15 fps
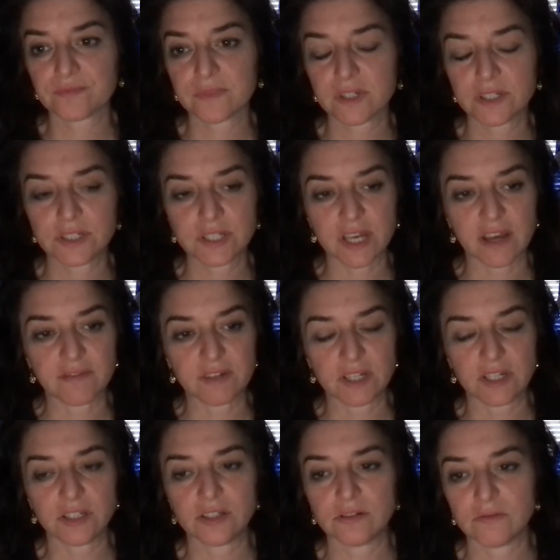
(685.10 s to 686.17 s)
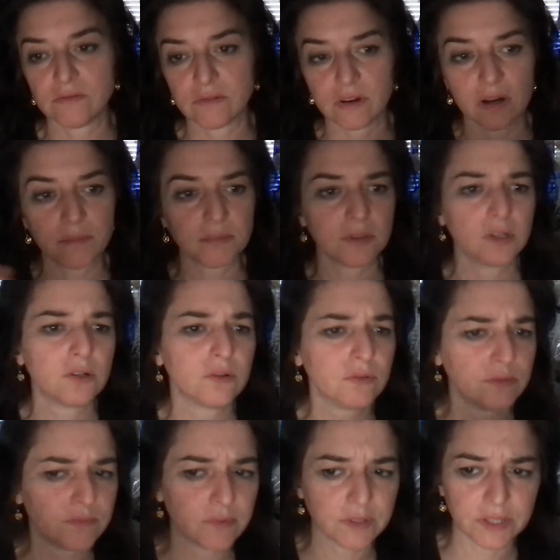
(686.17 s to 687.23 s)
savvy to
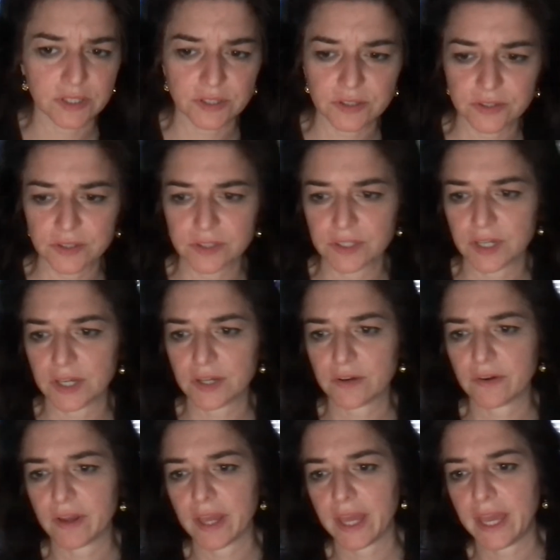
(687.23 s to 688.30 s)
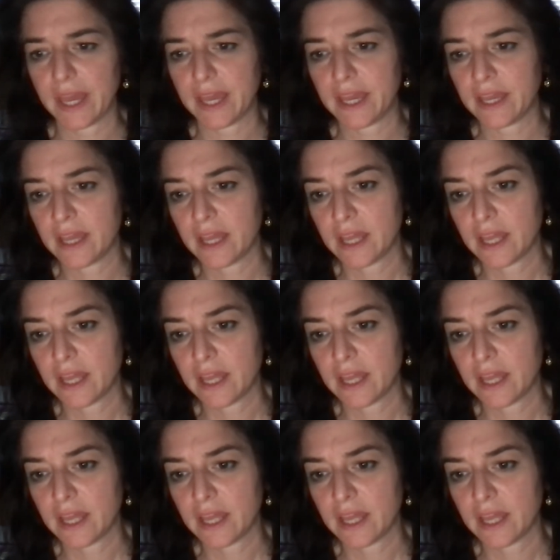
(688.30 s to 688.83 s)
upload what this looks like. Okay.